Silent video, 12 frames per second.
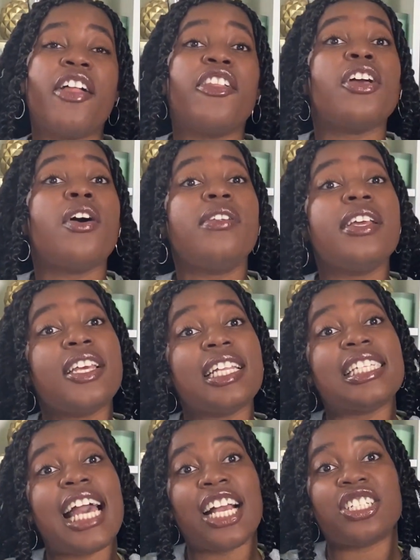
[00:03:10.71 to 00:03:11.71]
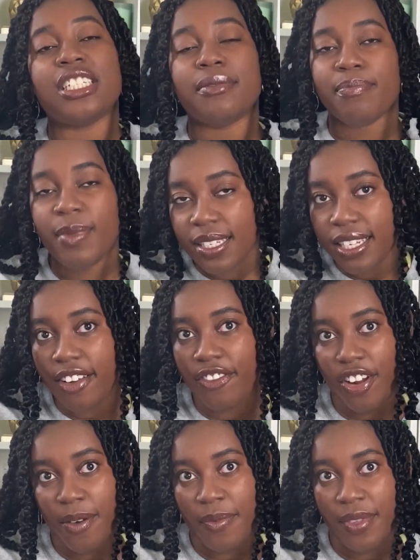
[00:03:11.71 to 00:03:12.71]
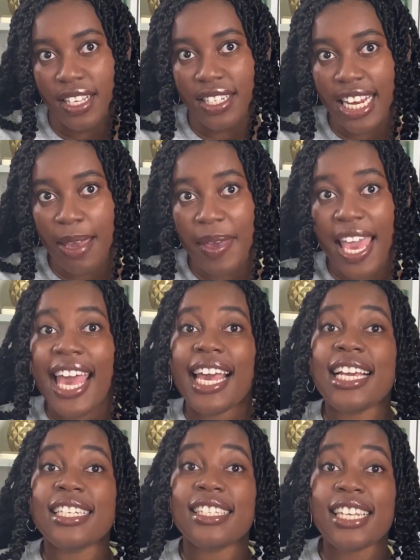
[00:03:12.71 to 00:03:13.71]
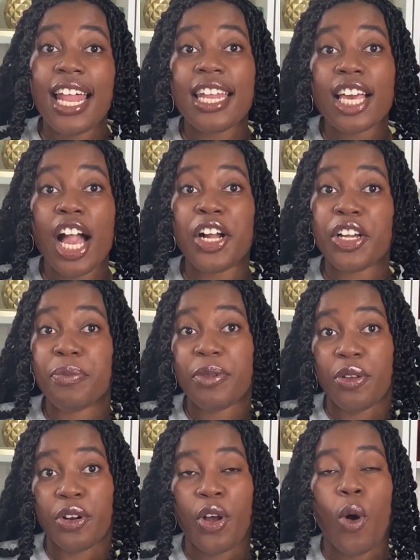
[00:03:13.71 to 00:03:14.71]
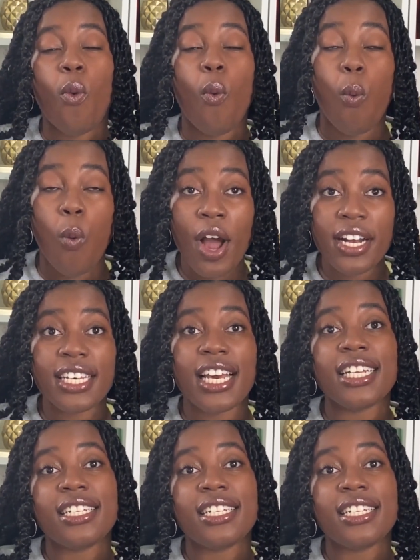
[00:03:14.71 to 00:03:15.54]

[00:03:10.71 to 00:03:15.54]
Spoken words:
The only thing that's actually missing from this statement is telling our computer what